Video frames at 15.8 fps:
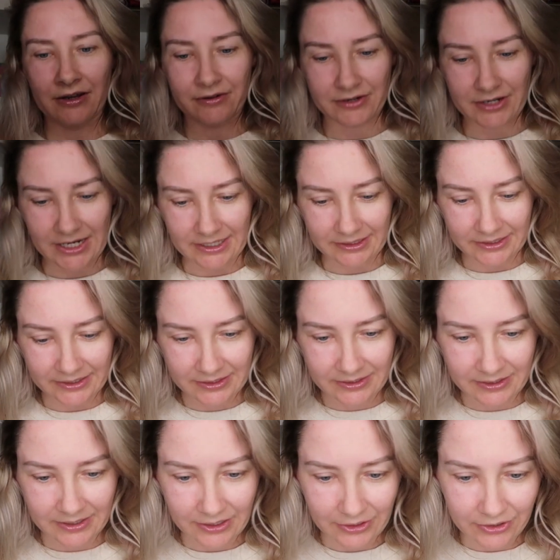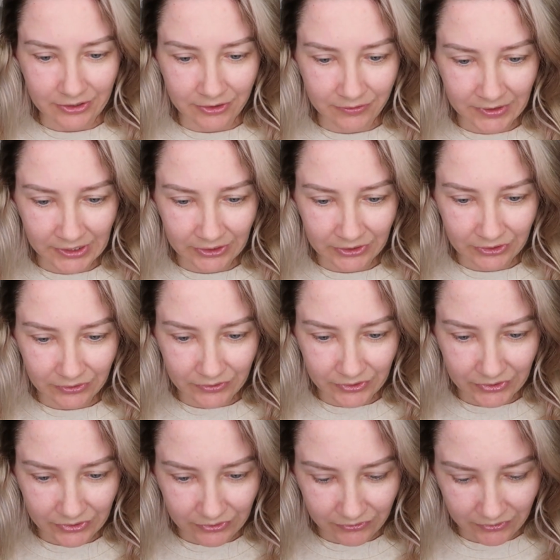All right, let's go into
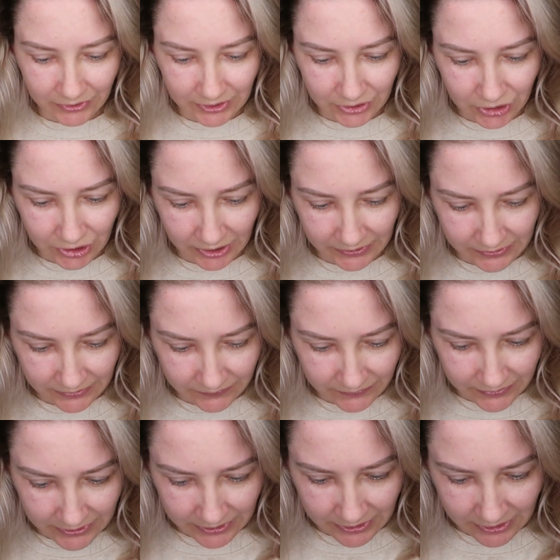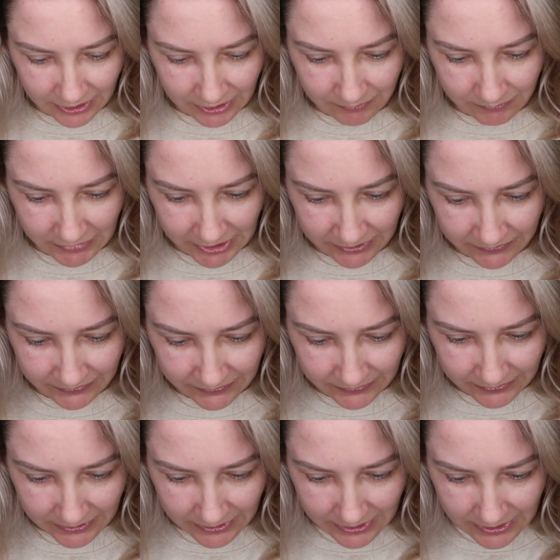the screenshots of the
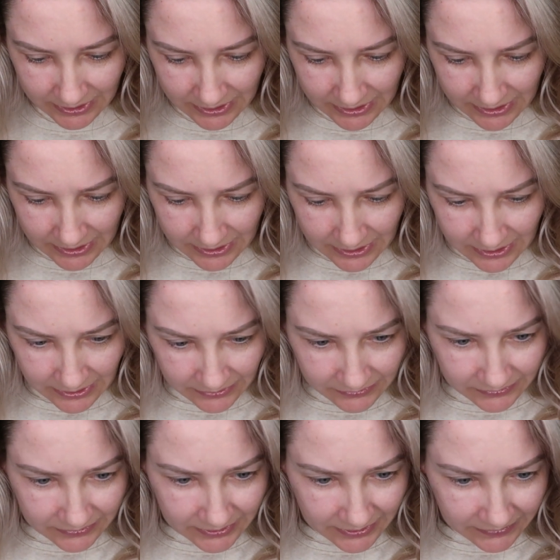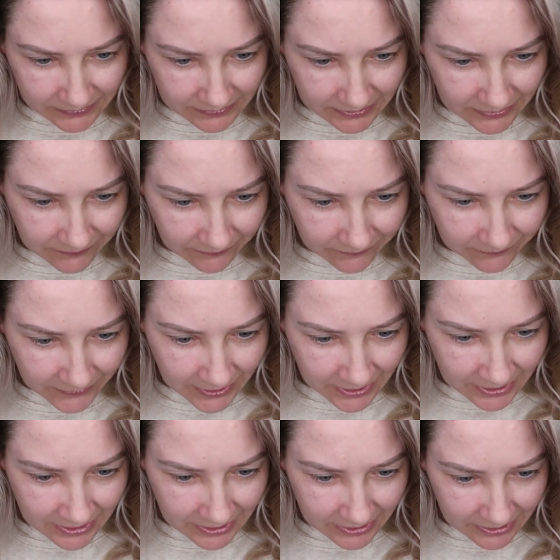comments.
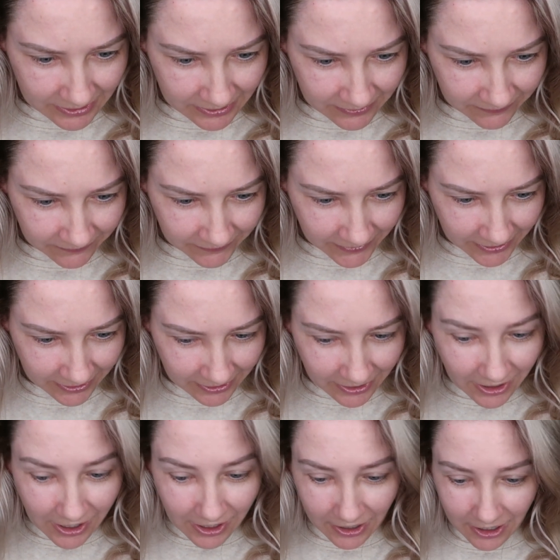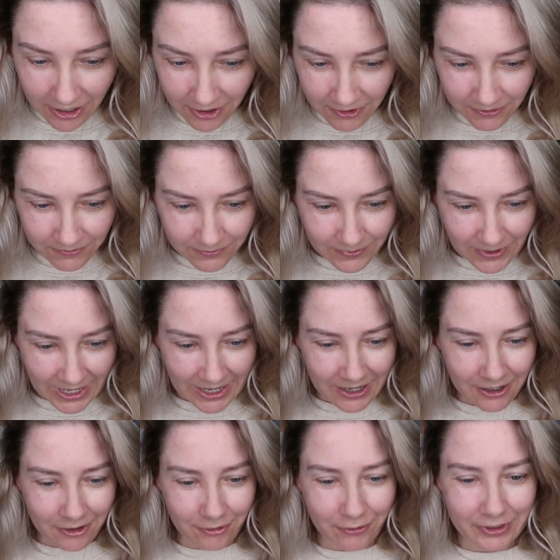65. Oh
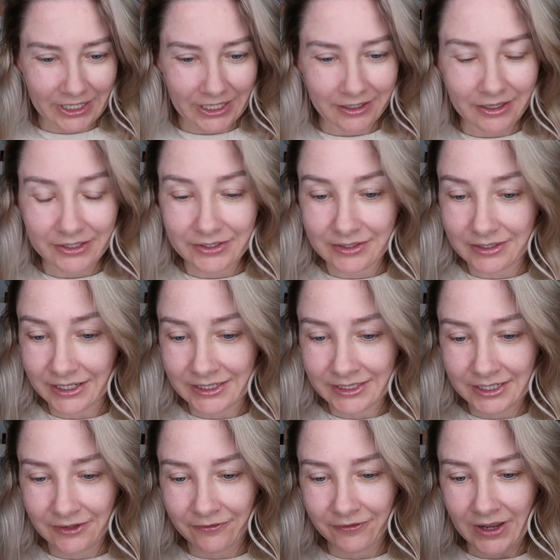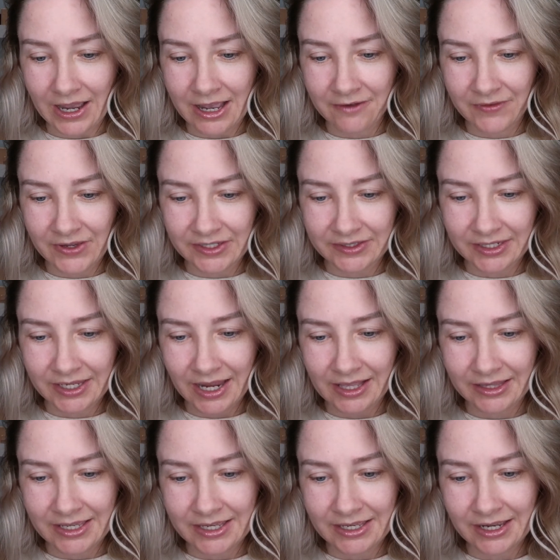wow, 65 is
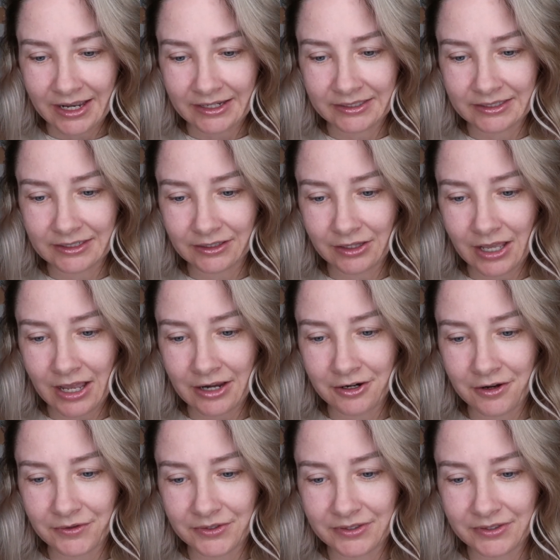Kelly Castellano